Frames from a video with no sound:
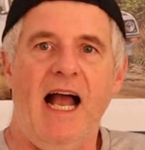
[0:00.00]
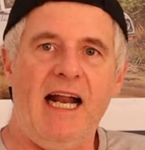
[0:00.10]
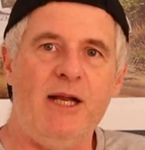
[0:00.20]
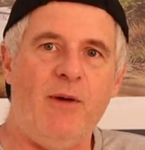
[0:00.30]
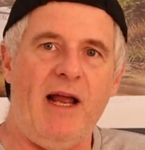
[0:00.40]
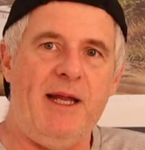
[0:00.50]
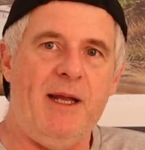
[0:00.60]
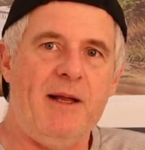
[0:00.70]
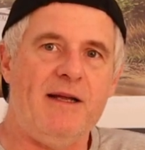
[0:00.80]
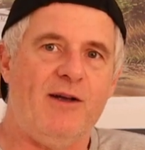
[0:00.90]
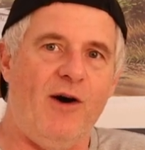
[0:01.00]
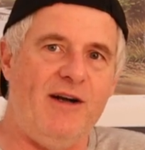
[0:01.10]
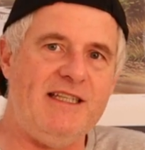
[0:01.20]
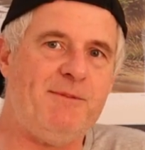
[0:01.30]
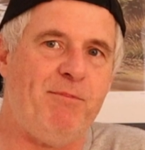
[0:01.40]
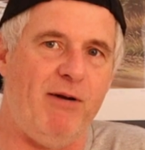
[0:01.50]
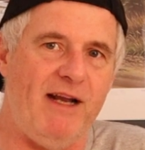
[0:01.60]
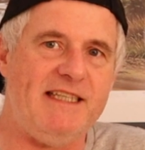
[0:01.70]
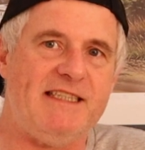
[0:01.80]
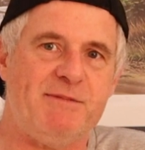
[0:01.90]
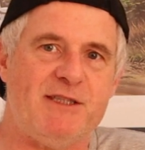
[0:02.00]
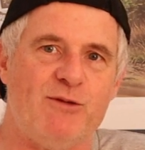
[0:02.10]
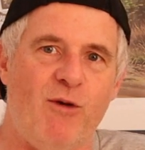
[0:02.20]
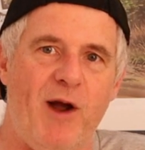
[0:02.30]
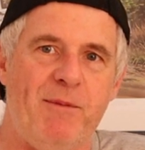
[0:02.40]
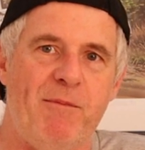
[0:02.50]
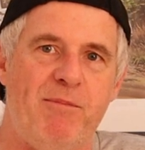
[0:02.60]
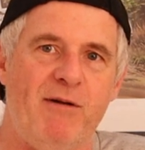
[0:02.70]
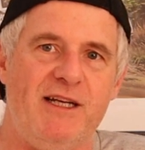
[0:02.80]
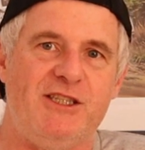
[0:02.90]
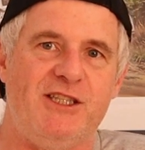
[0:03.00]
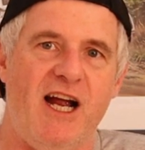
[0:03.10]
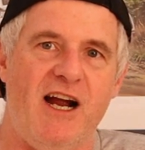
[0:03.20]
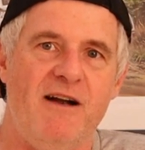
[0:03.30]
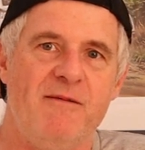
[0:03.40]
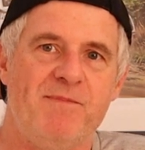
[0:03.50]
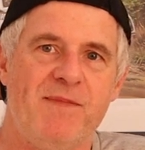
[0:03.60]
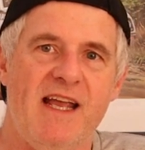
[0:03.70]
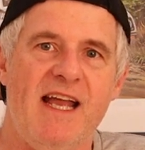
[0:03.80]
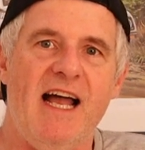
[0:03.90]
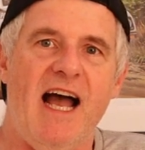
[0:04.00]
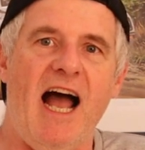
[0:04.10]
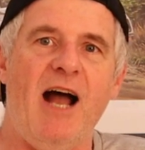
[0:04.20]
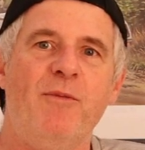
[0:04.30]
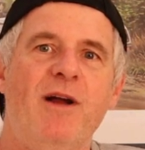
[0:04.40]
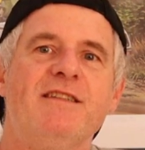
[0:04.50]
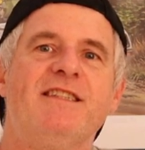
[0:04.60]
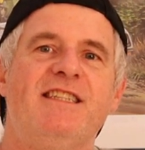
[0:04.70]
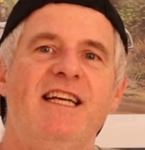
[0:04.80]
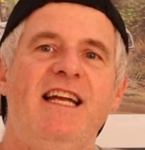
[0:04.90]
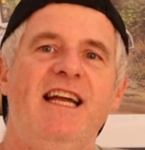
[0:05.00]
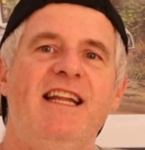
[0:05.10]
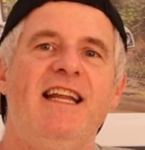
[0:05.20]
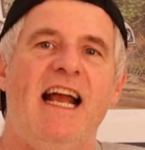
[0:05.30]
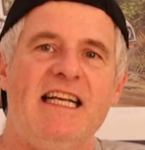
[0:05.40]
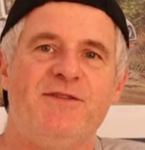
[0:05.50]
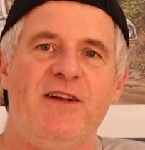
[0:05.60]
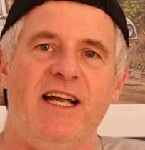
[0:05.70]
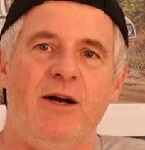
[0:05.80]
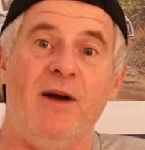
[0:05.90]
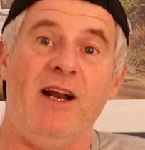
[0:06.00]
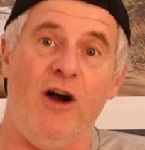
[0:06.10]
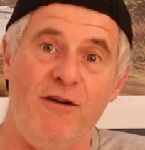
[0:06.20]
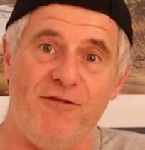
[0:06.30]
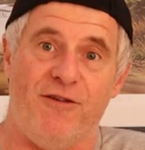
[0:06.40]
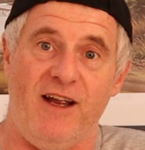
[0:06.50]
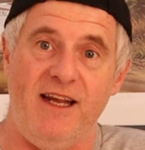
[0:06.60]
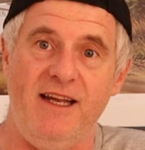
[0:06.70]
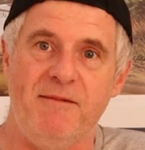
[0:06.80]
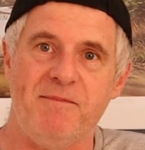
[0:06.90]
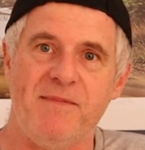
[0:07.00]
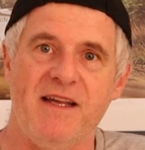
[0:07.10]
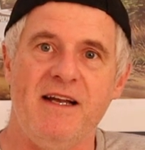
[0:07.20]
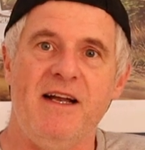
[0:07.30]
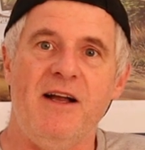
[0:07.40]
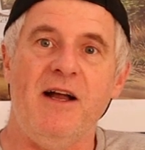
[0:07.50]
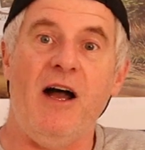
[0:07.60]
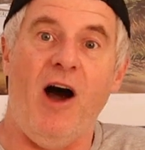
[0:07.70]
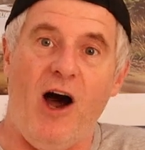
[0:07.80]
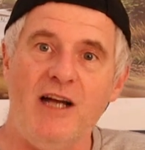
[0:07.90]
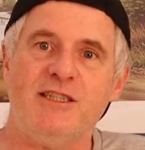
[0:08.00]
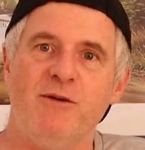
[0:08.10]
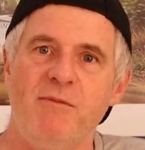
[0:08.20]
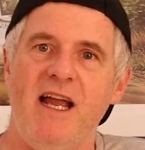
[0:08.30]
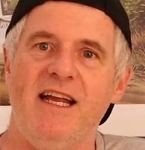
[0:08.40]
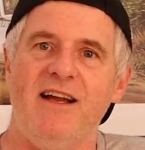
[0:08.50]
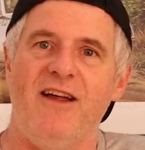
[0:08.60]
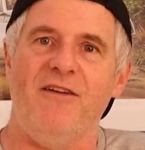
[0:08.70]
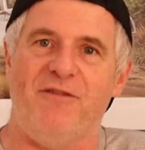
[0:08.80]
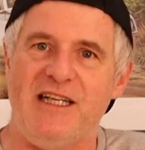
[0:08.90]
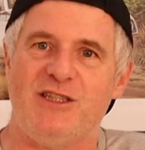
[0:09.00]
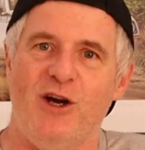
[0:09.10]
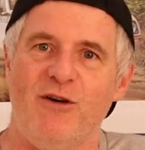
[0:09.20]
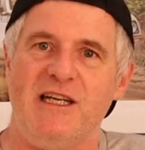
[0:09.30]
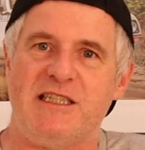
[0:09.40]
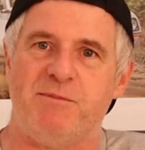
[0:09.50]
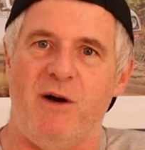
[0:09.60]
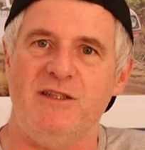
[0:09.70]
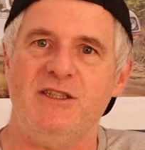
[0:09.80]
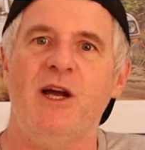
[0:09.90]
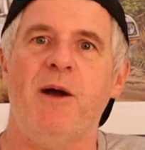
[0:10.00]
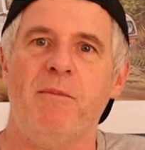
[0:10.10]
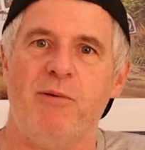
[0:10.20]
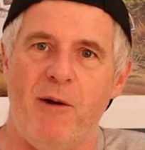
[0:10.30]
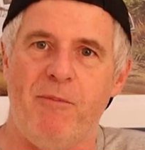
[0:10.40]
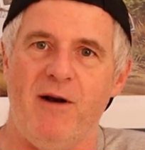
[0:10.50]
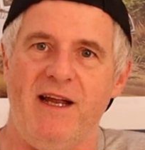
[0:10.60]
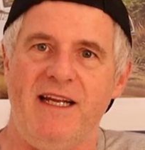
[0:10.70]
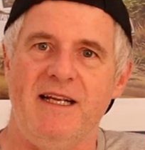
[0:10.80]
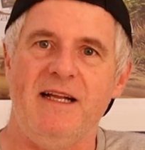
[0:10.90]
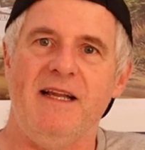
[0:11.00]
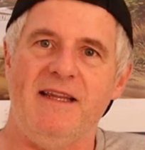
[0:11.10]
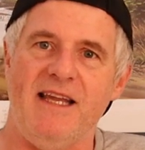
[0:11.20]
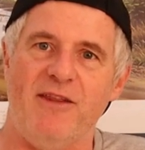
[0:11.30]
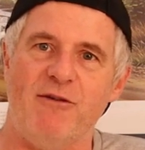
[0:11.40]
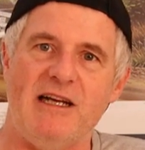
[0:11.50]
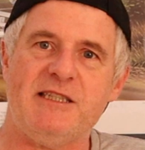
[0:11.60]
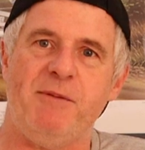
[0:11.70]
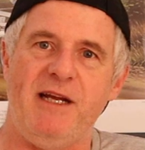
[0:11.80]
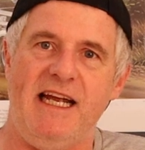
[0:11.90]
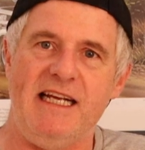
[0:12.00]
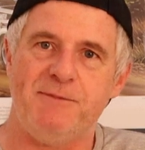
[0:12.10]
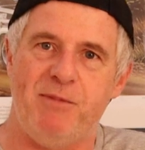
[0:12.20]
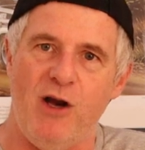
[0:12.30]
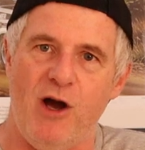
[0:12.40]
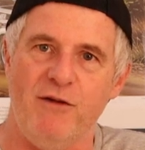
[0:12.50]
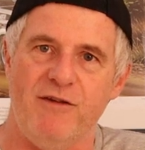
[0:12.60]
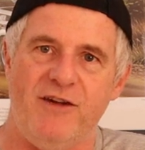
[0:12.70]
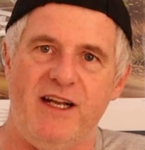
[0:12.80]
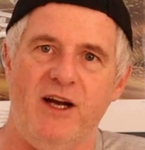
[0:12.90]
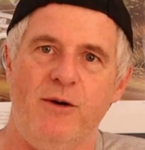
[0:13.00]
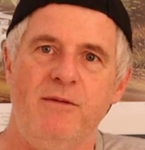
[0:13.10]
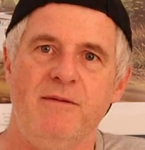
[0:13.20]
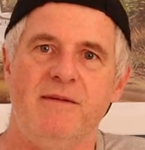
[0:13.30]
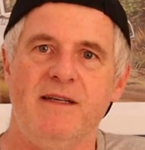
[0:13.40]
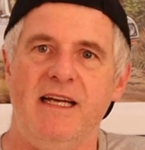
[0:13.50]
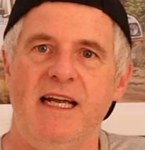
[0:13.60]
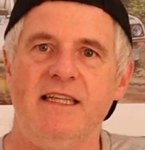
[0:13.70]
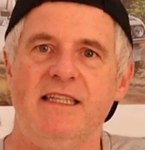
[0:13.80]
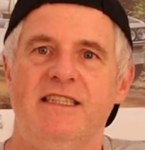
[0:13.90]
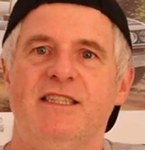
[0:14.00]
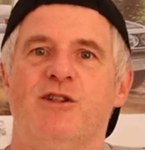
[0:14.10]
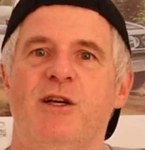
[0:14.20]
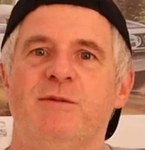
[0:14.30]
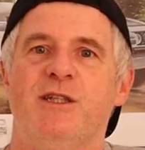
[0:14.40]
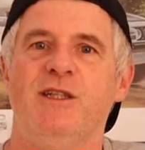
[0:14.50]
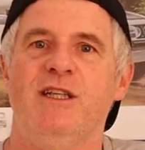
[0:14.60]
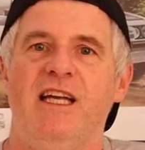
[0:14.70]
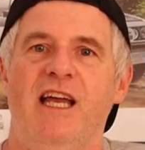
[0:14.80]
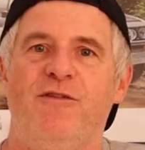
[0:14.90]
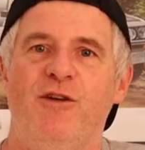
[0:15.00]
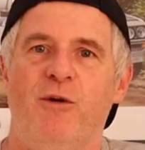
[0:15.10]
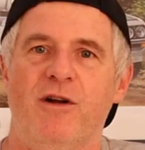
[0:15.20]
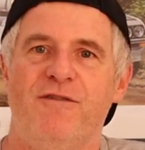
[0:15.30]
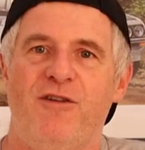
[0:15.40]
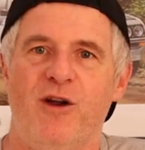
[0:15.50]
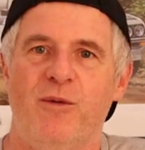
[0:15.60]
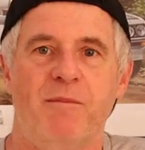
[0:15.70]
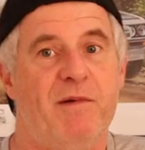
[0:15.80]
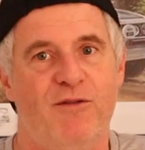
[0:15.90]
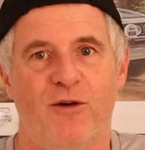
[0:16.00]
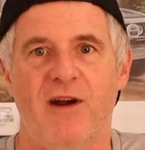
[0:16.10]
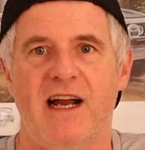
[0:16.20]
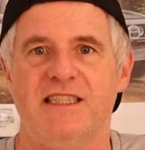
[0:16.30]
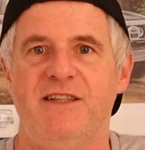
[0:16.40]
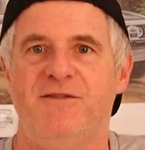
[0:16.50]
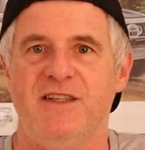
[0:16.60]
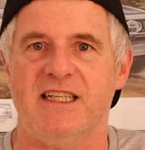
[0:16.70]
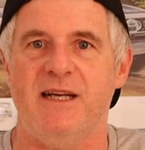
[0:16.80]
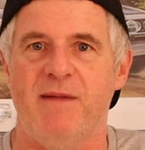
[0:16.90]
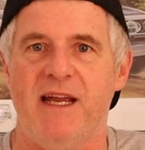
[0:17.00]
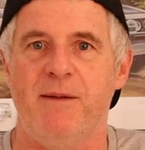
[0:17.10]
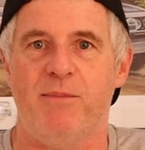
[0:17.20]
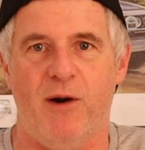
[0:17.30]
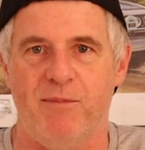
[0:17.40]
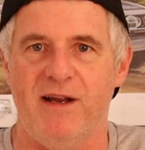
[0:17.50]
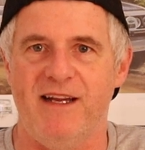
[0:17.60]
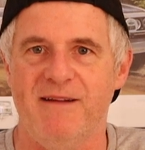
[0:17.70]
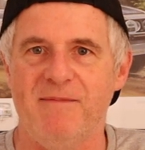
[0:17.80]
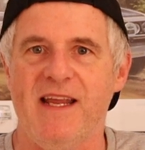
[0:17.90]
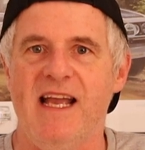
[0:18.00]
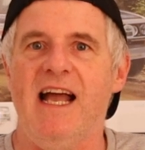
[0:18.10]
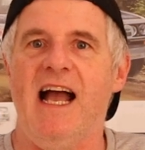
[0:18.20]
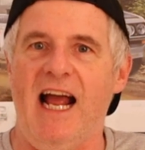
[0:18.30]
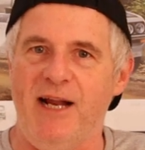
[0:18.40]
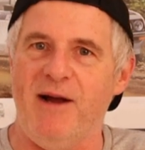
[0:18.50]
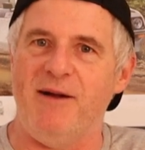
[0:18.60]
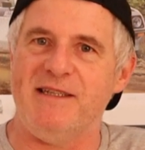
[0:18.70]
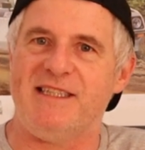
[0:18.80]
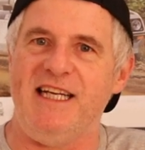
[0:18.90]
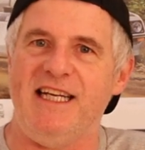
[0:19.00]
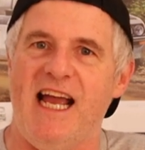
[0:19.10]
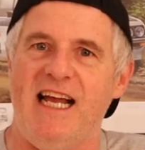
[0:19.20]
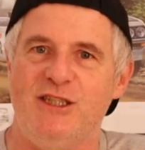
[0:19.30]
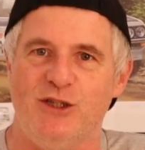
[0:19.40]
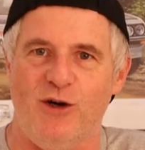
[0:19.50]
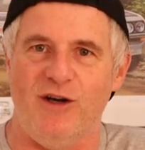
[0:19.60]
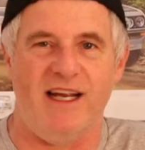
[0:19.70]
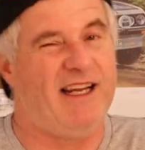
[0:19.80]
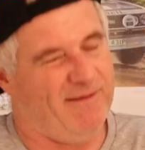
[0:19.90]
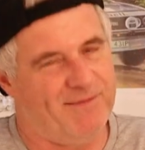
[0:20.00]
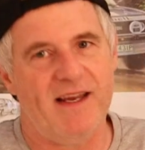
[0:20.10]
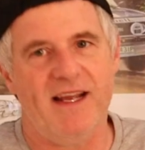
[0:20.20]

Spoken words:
Anyway, guys, please subscribe and please share. And we'll see you in the next video. And hopefully, I shall make a Victoria sponge properly. Now, the recipe is below the video in the description if you want to follow it before I actually physically make it properly. Anyway, we'll see you again shortly.